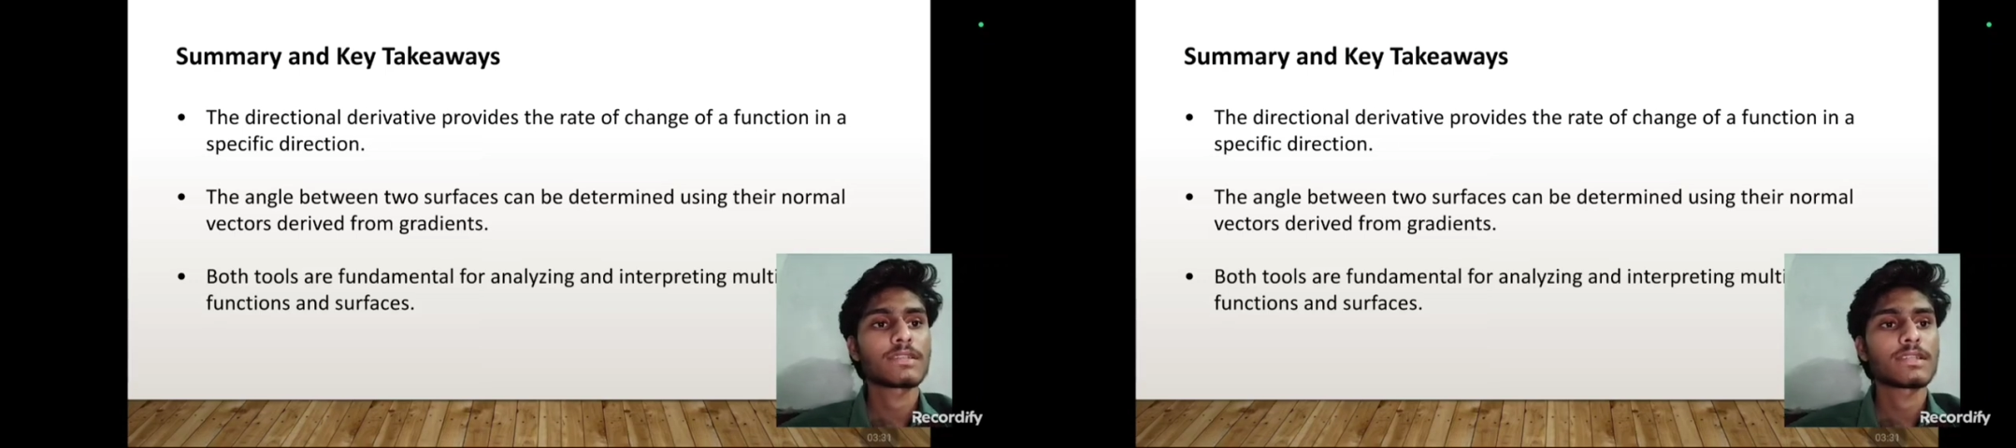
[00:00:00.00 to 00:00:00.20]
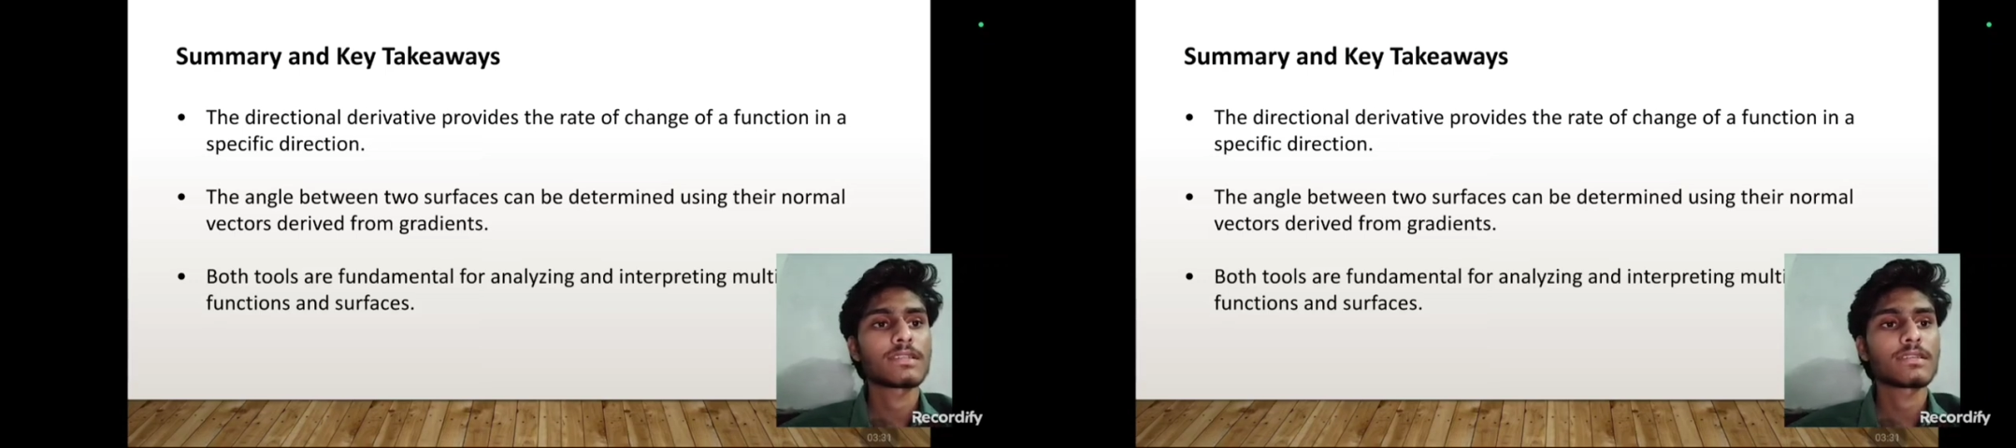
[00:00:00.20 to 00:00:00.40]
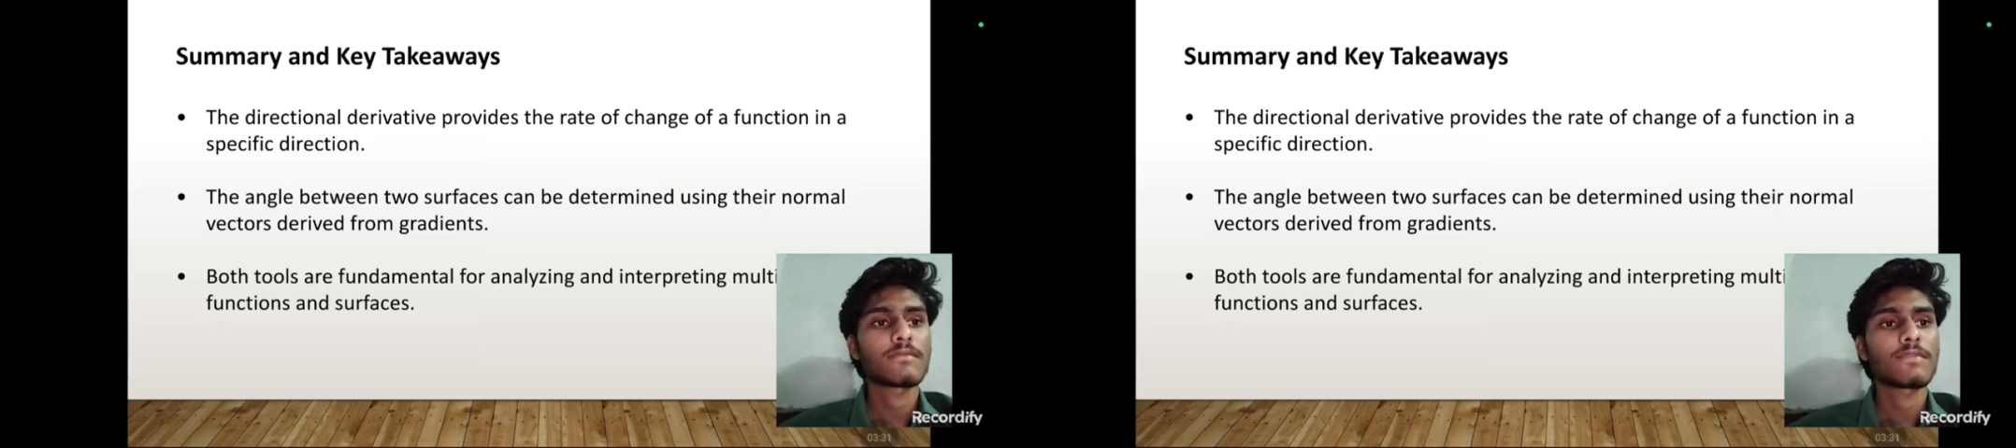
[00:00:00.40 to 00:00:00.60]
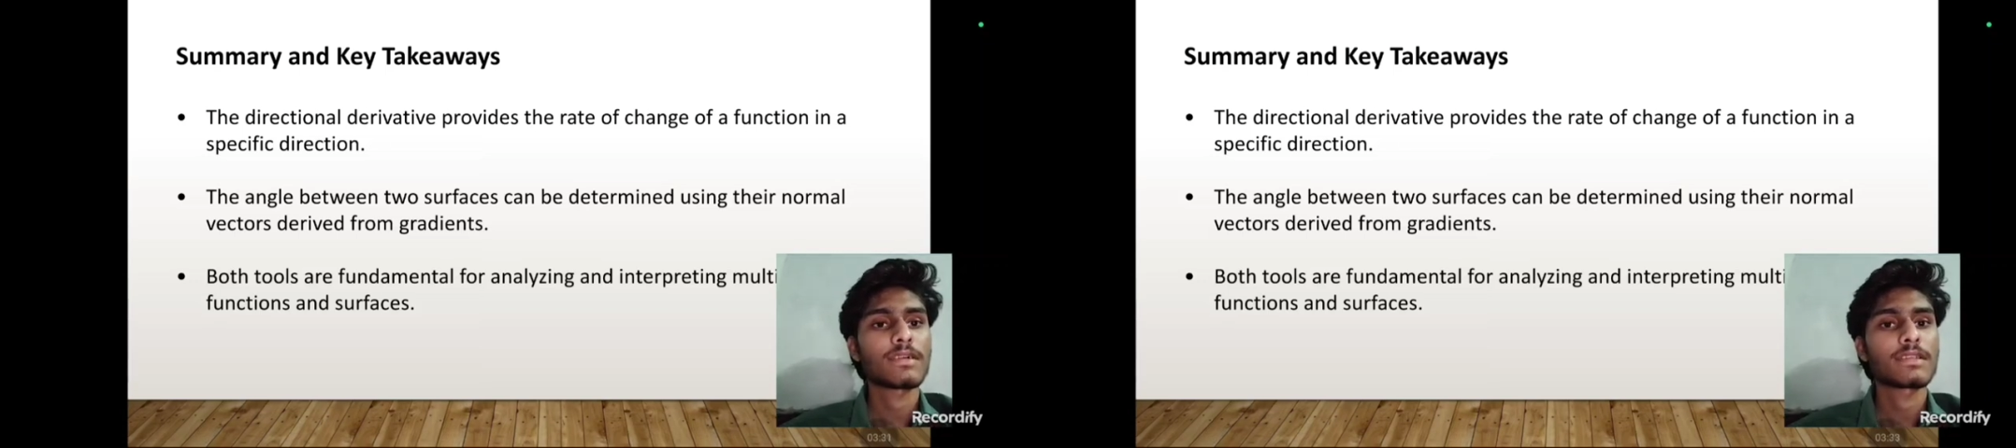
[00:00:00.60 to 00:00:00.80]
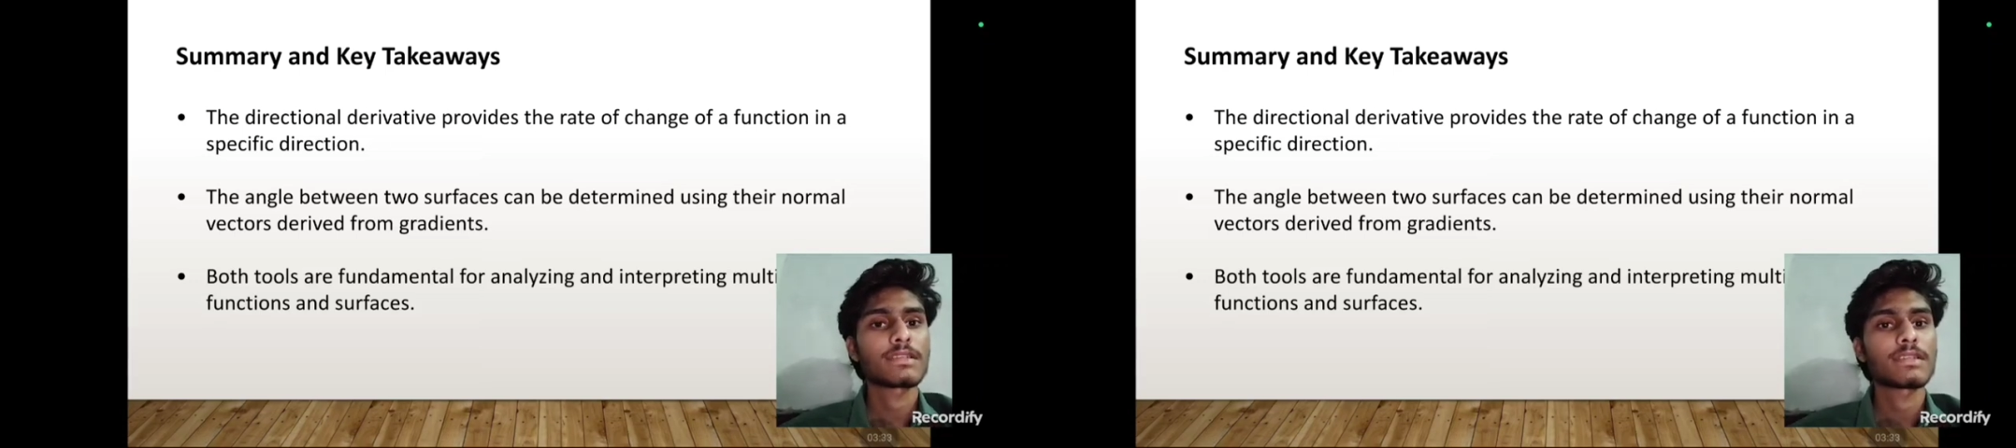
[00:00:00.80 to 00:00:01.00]
change of
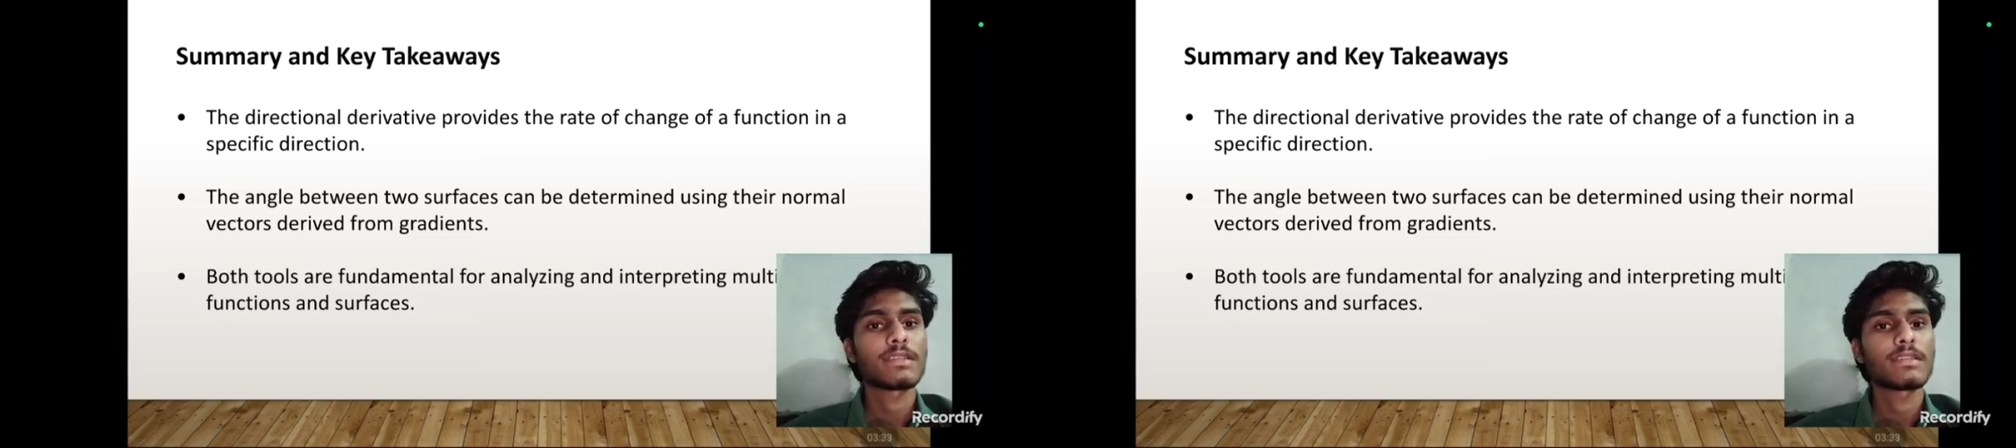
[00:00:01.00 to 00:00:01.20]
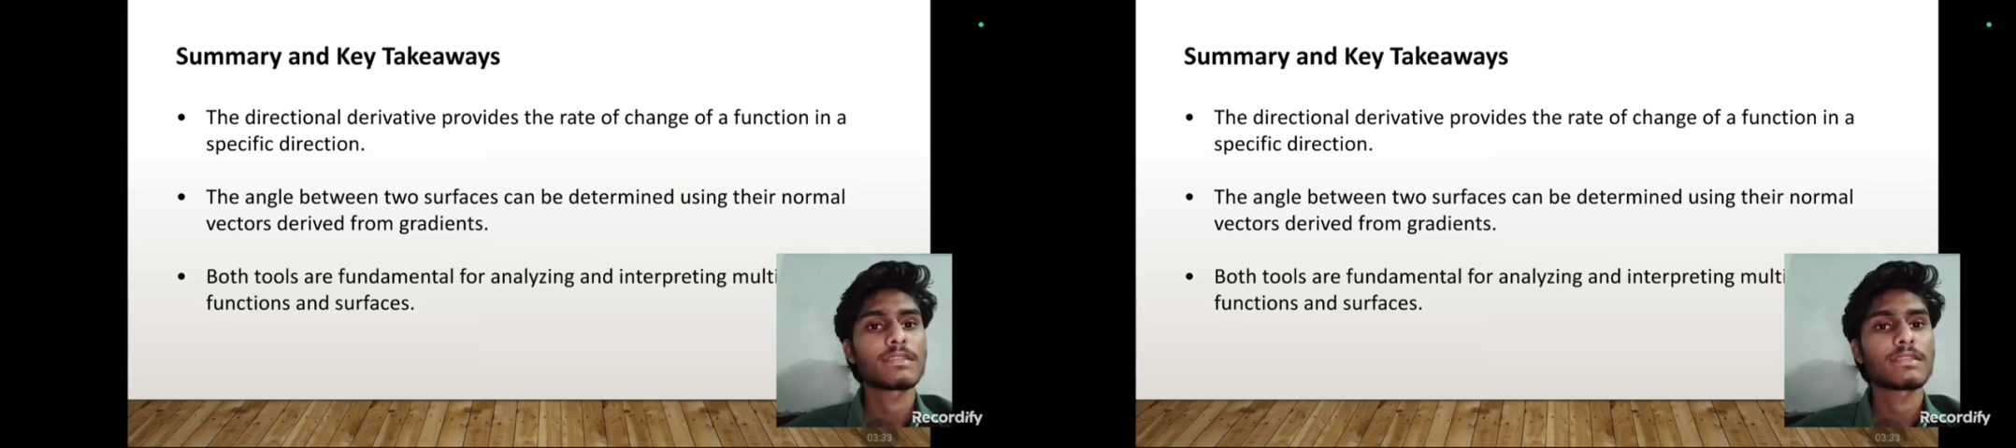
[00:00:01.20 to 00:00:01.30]
function in